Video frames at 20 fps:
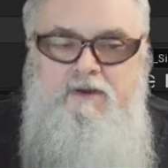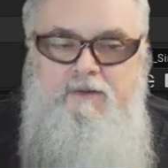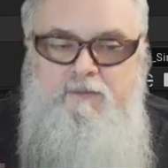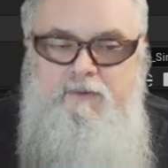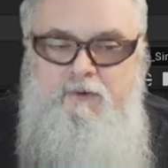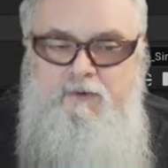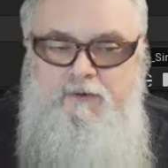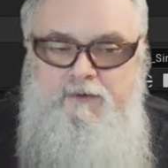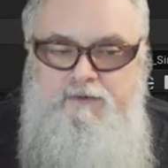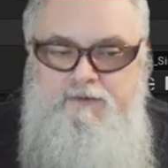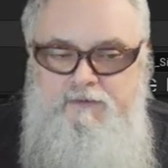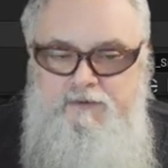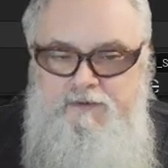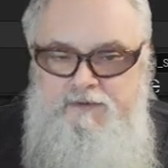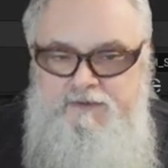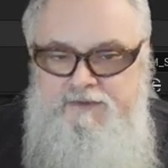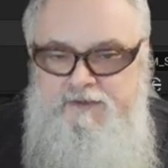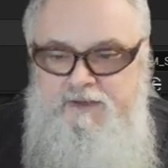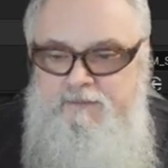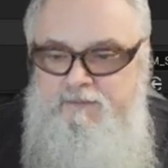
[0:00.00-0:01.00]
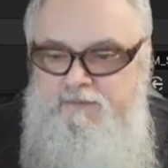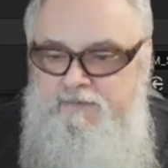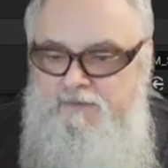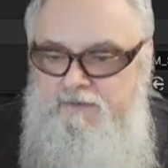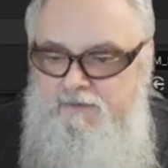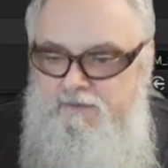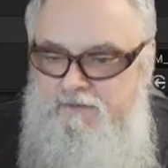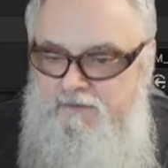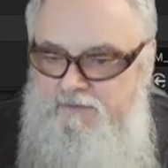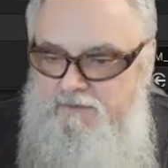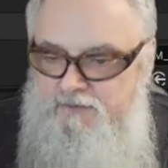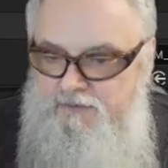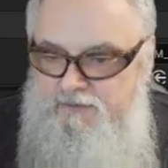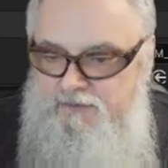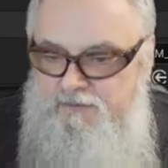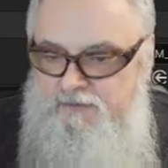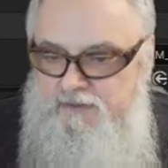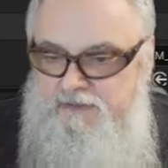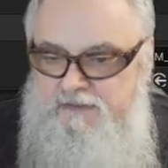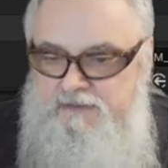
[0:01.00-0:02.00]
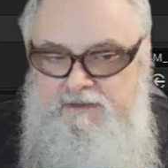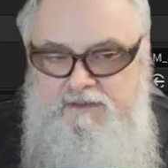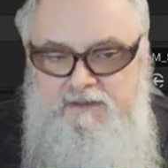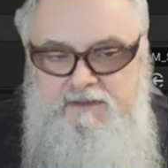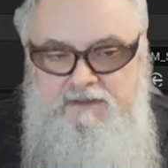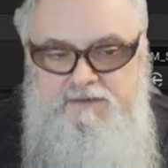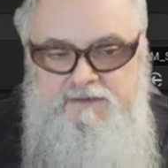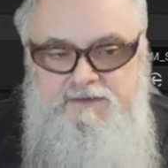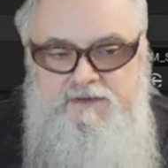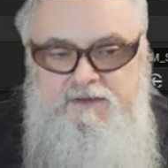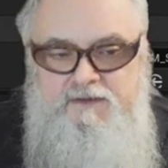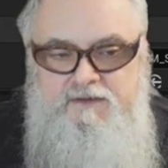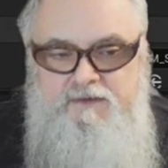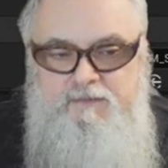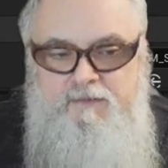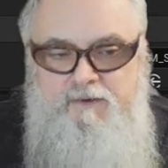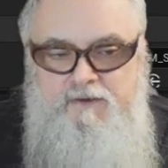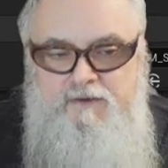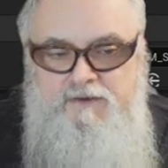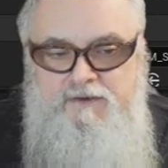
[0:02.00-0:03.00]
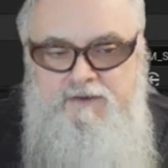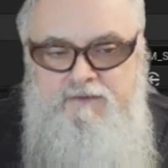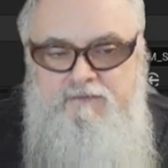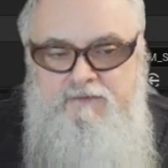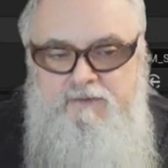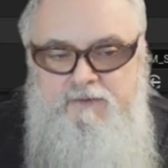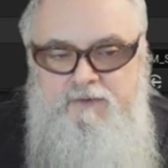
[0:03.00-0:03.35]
I'm going to accept to create it inside the project